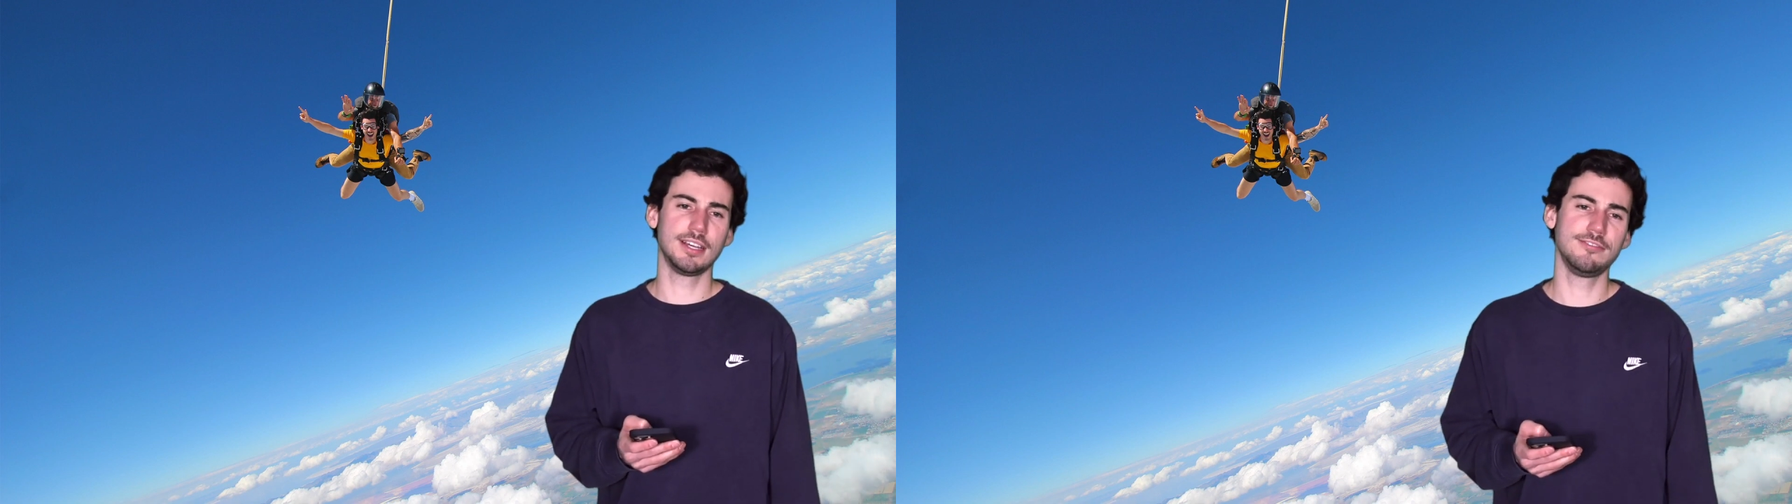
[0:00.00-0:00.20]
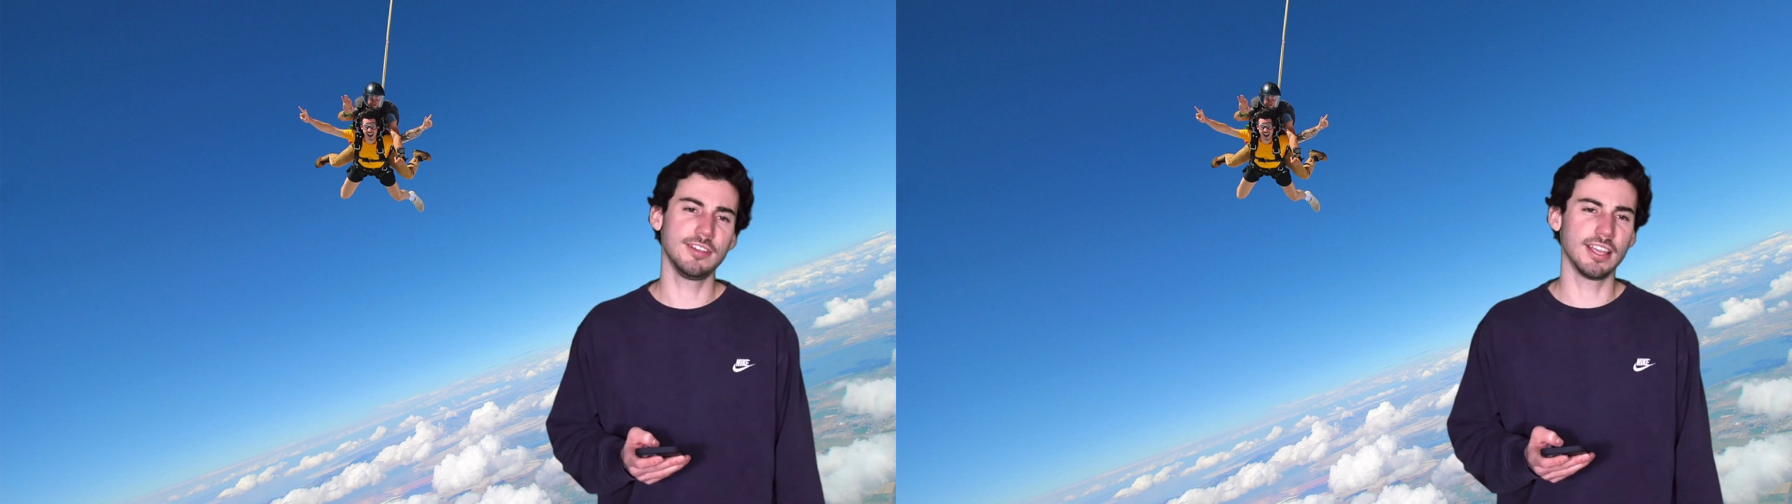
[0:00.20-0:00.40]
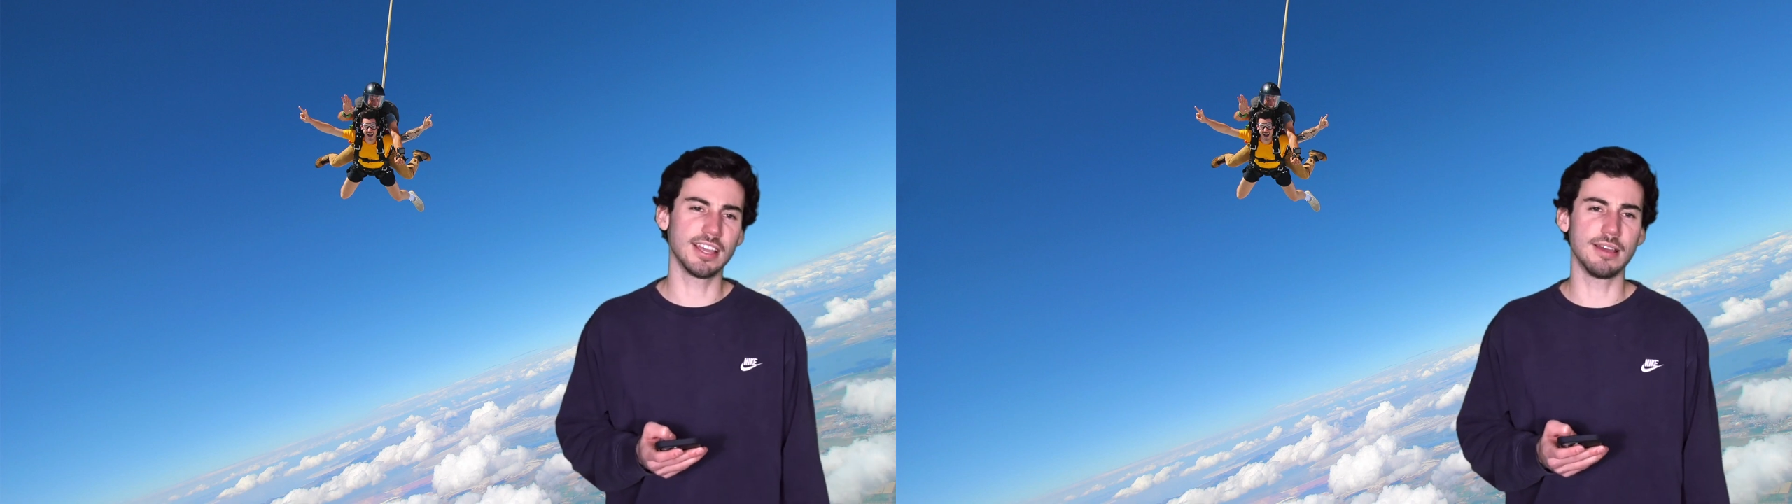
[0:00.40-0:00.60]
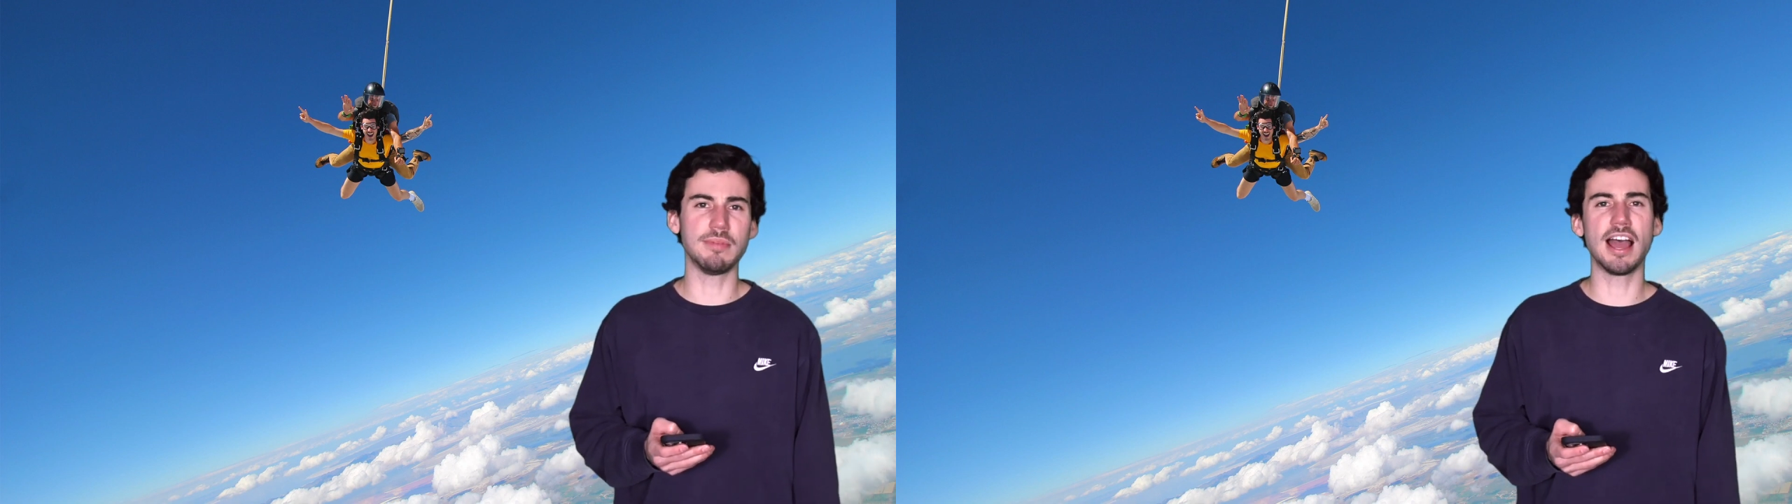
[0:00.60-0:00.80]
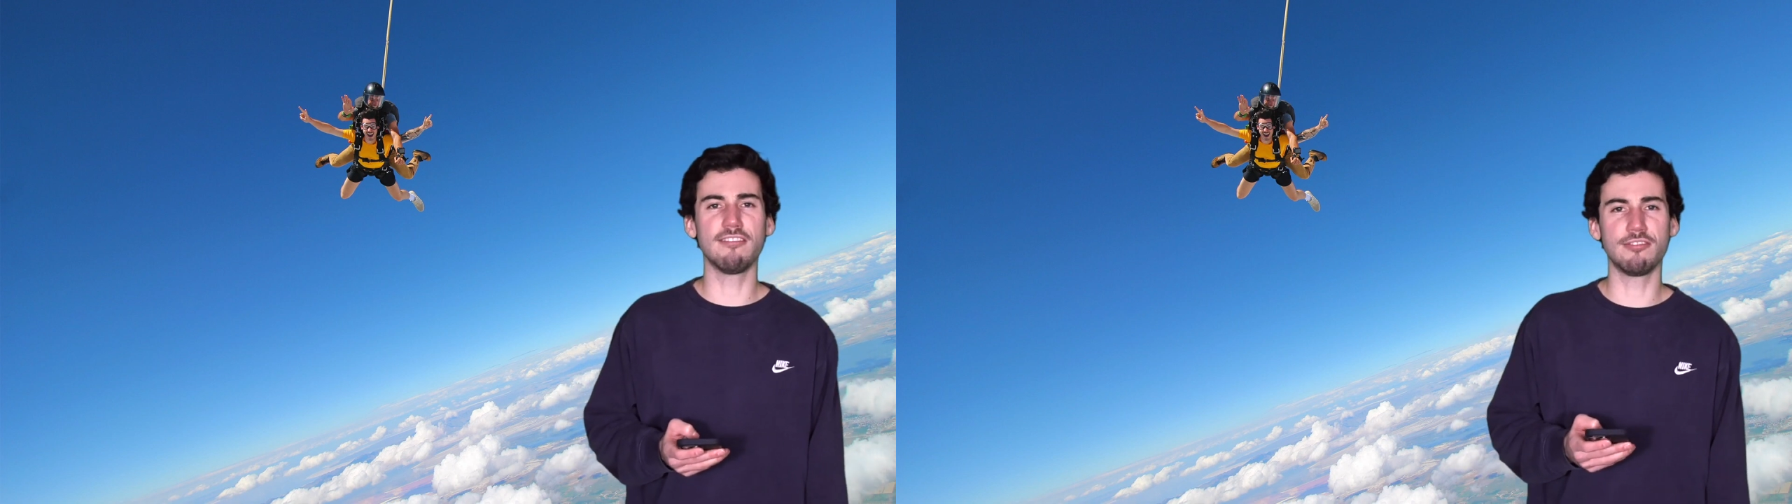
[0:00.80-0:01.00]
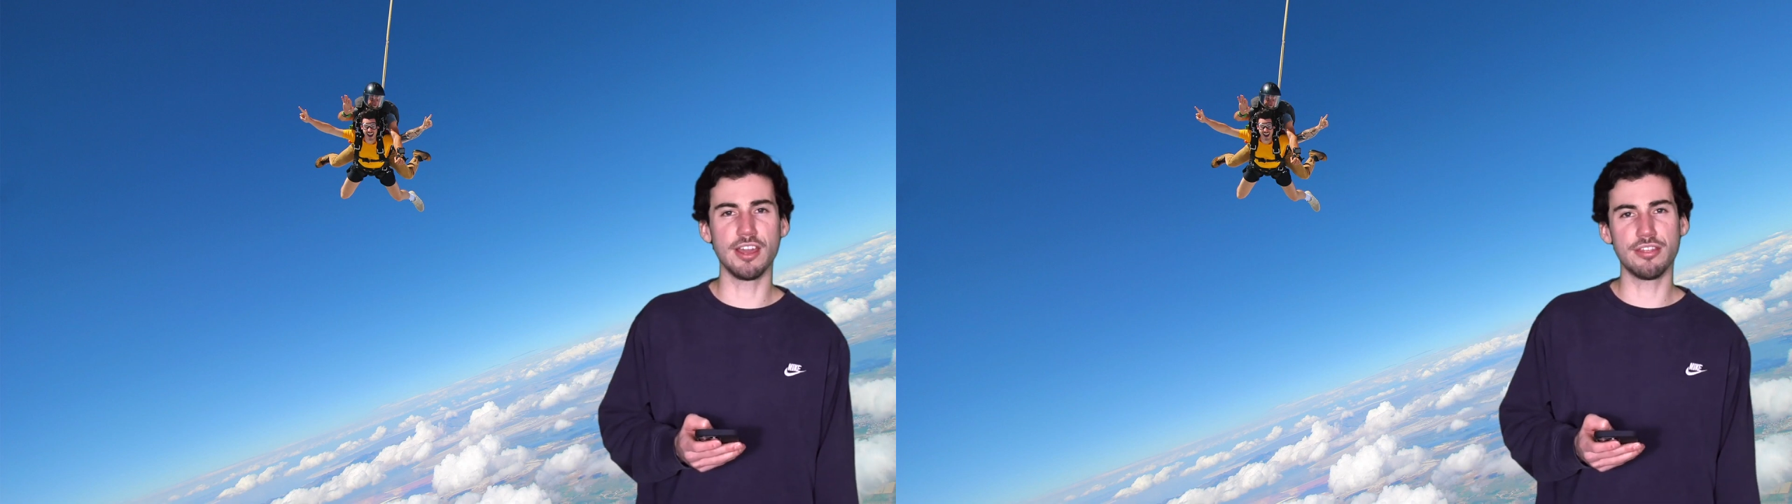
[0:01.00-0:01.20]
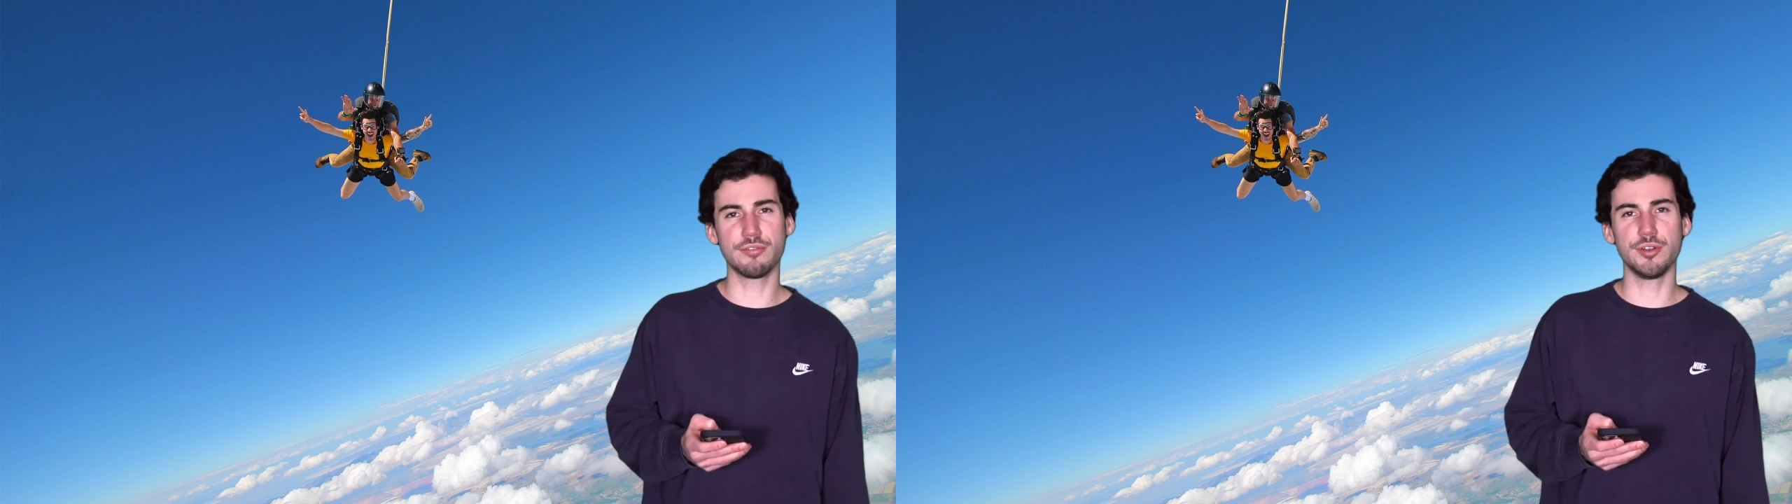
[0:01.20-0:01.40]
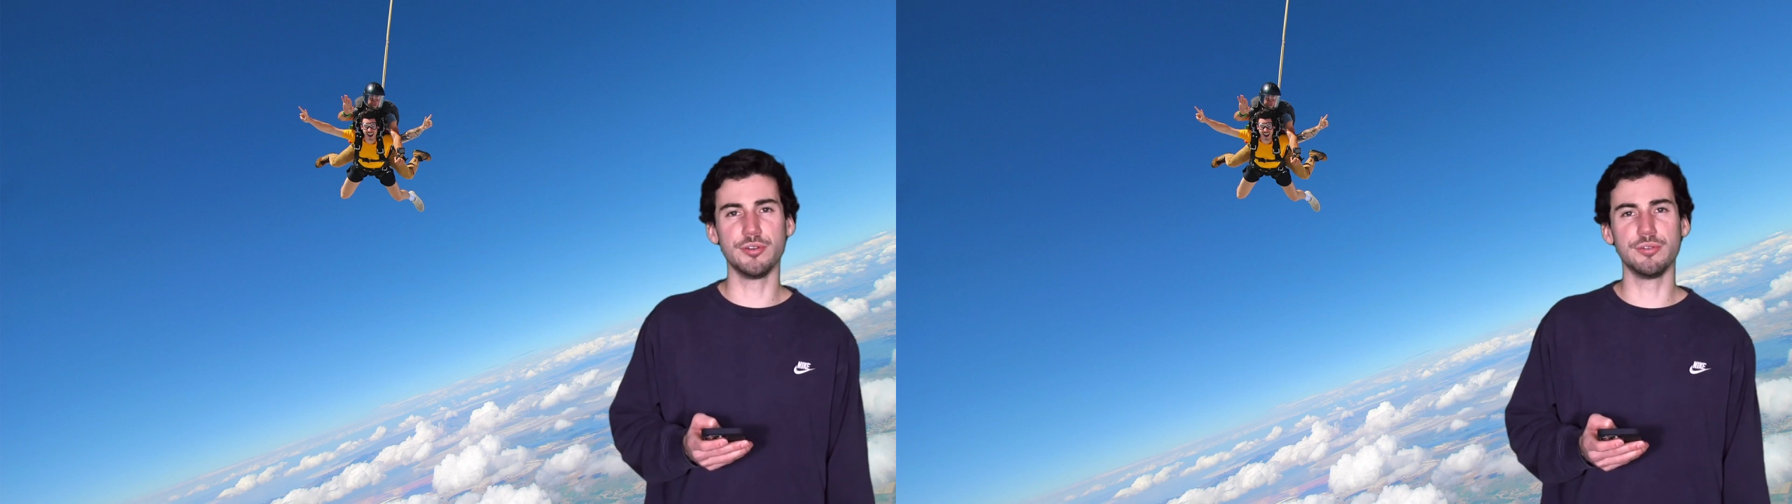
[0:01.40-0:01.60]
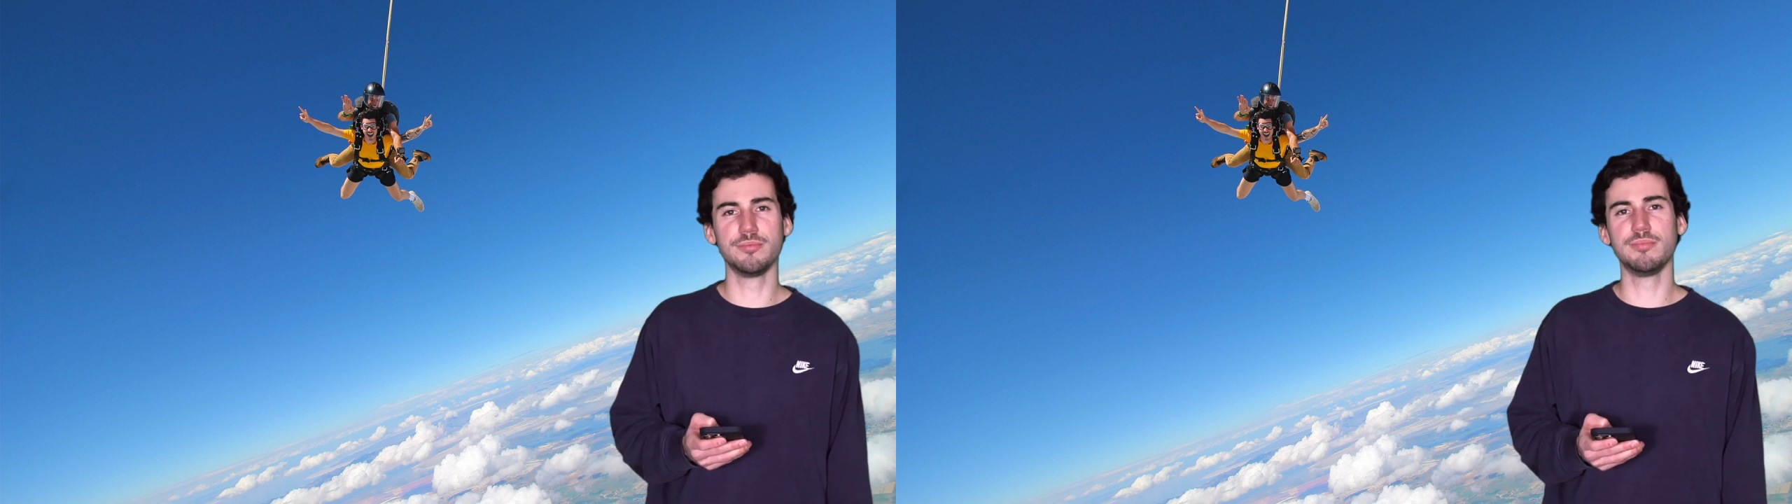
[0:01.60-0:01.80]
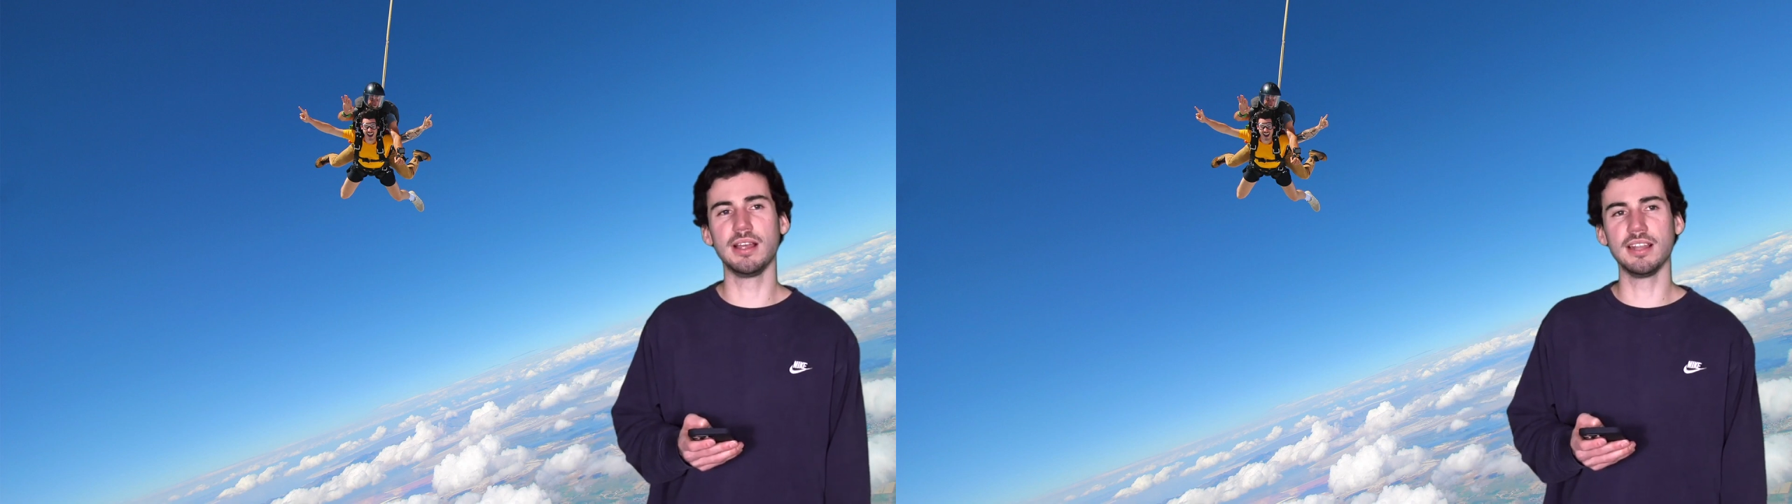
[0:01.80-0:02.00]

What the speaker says: feel like I'm halfway through my